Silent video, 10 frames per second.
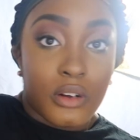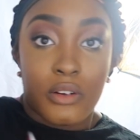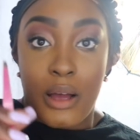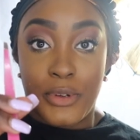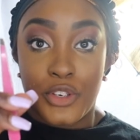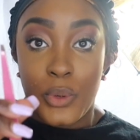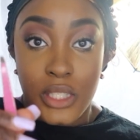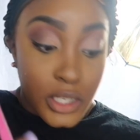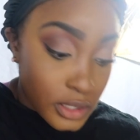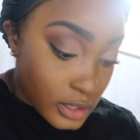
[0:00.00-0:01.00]
Grab your
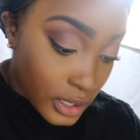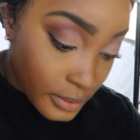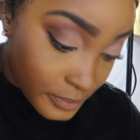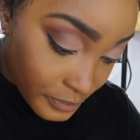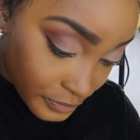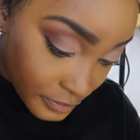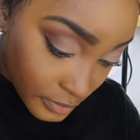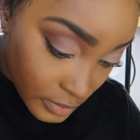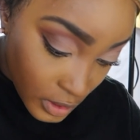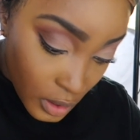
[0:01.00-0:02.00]
tweezers,
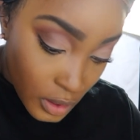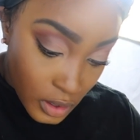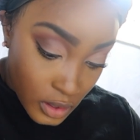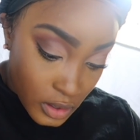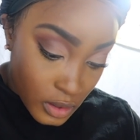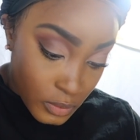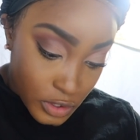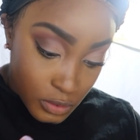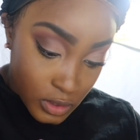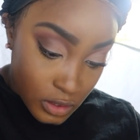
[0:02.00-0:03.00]
and
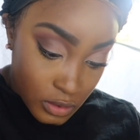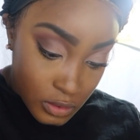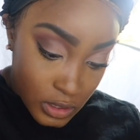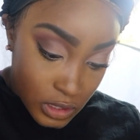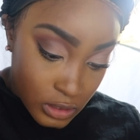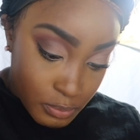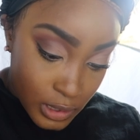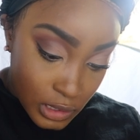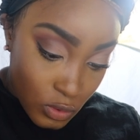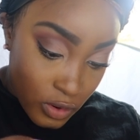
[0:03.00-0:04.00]
what you want to do is just
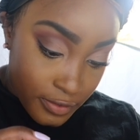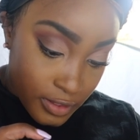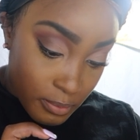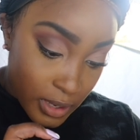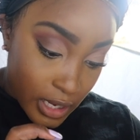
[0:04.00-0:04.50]
pull off the